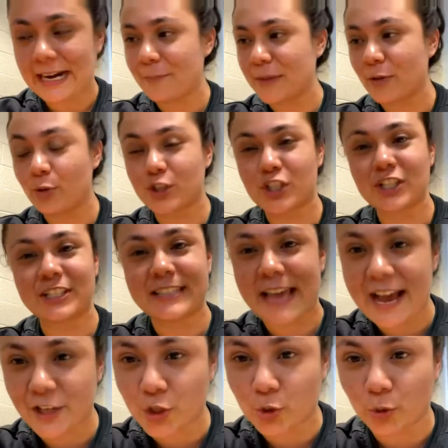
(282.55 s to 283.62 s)
It was just
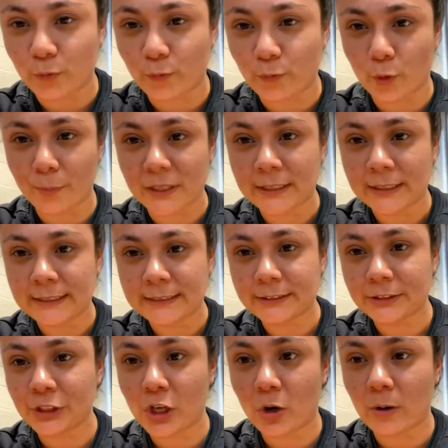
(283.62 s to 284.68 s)
natural for me.
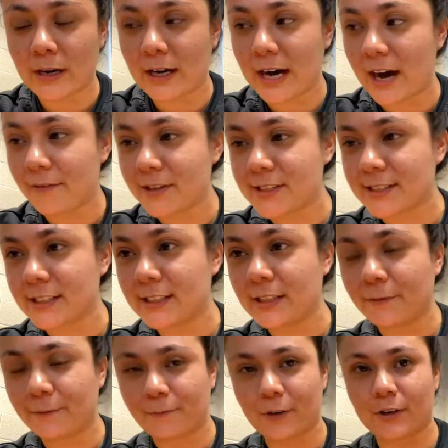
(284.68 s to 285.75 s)
You know, obviously
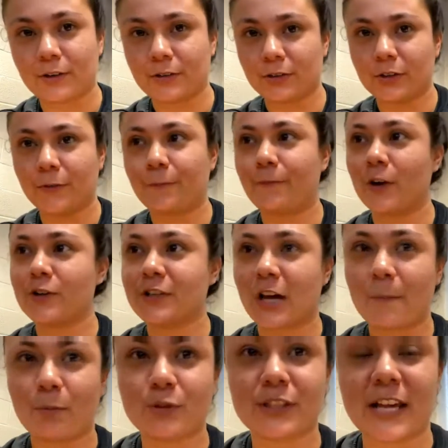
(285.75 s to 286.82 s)
the first
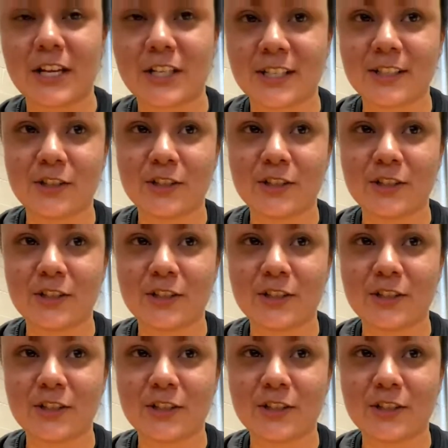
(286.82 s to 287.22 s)
couple sessions,